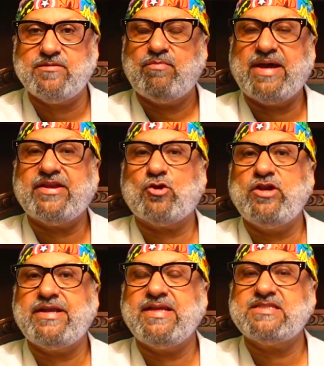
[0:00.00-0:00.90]
by
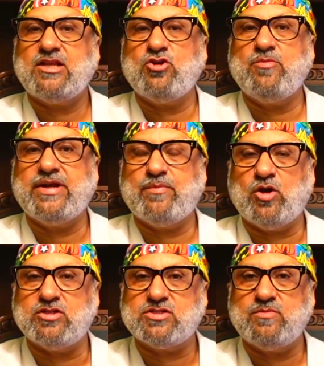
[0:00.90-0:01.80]
regulating cellular
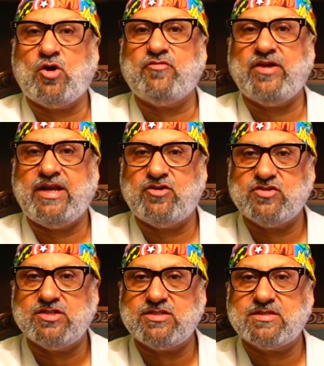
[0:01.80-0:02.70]
metabolism of
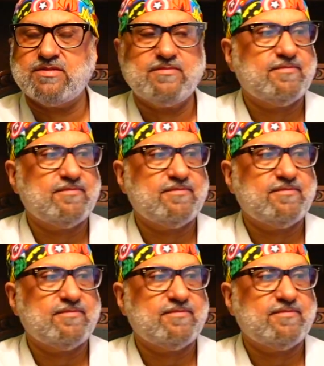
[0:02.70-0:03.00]
androgens,